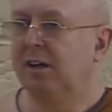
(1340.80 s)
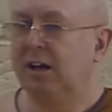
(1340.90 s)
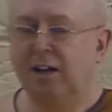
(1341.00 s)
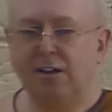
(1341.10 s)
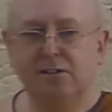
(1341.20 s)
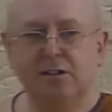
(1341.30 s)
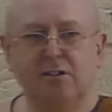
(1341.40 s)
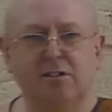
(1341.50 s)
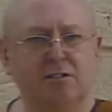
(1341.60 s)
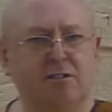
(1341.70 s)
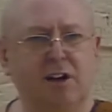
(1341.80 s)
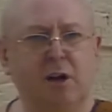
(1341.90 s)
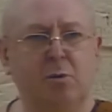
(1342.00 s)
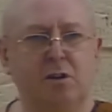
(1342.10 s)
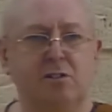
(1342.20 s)
And it's
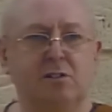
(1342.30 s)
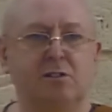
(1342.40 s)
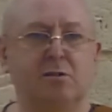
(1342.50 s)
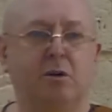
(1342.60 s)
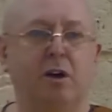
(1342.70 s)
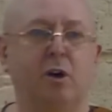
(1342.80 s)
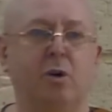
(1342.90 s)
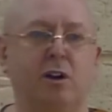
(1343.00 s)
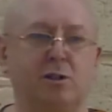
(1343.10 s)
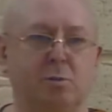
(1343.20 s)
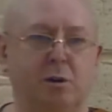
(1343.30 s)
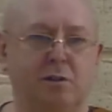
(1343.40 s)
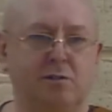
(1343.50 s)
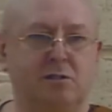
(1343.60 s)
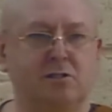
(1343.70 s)
incredible. These are just my own
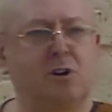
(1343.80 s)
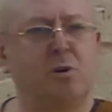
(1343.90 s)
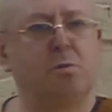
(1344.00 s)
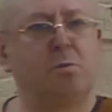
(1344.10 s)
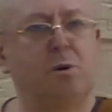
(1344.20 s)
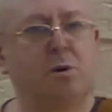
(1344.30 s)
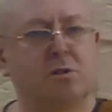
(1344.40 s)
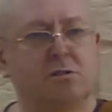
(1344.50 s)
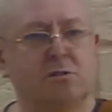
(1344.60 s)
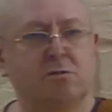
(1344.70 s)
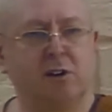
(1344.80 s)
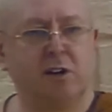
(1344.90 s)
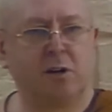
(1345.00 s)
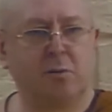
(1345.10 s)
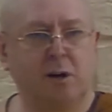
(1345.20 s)
experiences. There's whole books
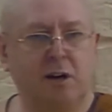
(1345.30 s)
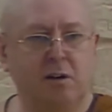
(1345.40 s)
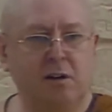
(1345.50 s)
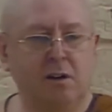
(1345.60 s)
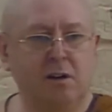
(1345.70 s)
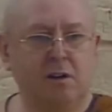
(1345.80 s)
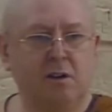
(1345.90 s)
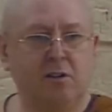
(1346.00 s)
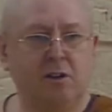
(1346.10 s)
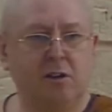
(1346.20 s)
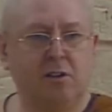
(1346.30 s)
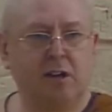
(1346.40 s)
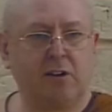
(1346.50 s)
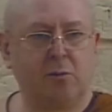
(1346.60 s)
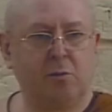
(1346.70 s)
written about the
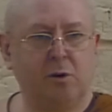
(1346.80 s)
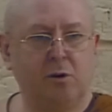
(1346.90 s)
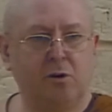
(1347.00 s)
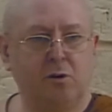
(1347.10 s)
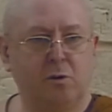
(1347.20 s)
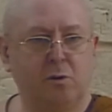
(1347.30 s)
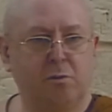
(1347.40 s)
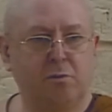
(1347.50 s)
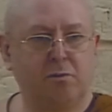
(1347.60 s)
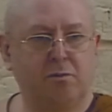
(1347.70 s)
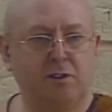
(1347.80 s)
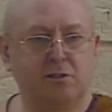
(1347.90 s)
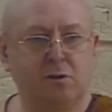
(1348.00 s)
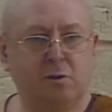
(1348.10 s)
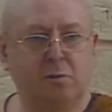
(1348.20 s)
therapeutical,
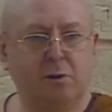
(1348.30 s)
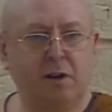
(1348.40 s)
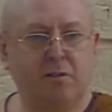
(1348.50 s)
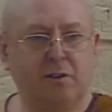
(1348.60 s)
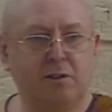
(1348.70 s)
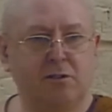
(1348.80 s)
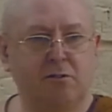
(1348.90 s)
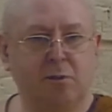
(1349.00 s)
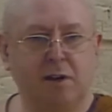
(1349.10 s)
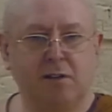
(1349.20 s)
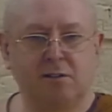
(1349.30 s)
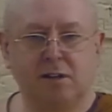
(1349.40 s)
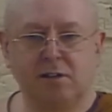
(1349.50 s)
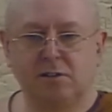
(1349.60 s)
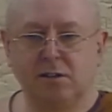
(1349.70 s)
physical benefits of
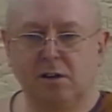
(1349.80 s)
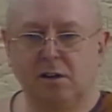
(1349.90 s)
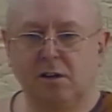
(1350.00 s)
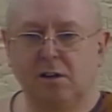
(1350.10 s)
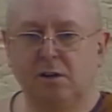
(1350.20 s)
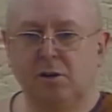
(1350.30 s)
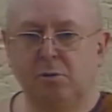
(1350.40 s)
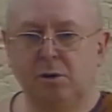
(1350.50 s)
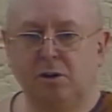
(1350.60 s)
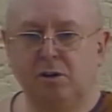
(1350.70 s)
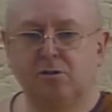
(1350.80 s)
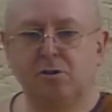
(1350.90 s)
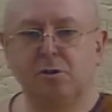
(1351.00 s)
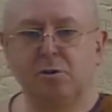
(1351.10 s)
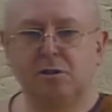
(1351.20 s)
meditation. But the
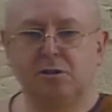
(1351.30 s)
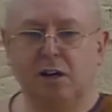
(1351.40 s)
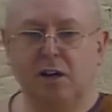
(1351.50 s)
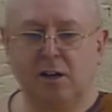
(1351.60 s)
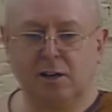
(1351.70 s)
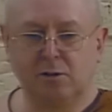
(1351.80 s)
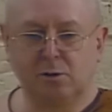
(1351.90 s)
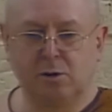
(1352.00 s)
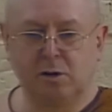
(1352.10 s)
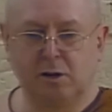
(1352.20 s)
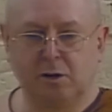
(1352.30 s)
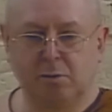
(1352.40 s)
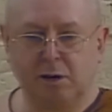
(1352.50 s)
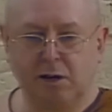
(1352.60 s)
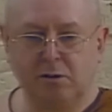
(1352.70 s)
two which I like talking
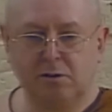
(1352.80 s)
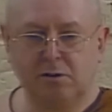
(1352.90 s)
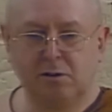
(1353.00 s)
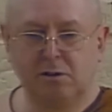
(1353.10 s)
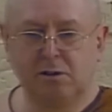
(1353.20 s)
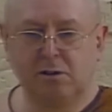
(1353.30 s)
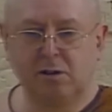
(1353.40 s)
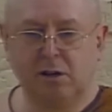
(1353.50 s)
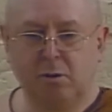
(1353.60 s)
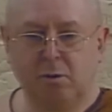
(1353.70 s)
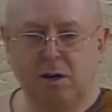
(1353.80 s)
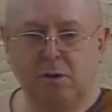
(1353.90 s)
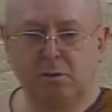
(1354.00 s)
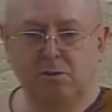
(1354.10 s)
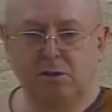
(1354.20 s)
about,
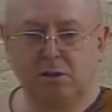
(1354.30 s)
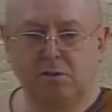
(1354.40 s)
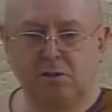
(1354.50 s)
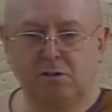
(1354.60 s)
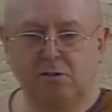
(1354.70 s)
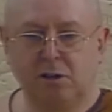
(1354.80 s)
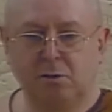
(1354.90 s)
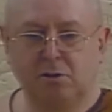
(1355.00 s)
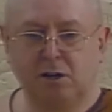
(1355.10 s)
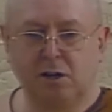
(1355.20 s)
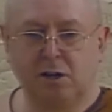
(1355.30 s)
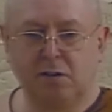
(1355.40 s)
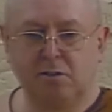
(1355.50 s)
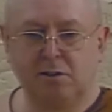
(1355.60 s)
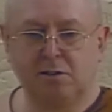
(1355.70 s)
one was in a retreat which I
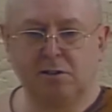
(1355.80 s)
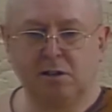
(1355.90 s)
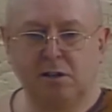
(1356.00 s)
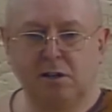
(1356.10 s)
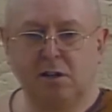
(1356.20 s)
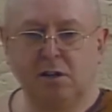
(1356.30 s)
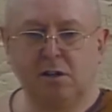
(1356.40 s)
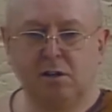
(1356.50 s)
gave in Sydney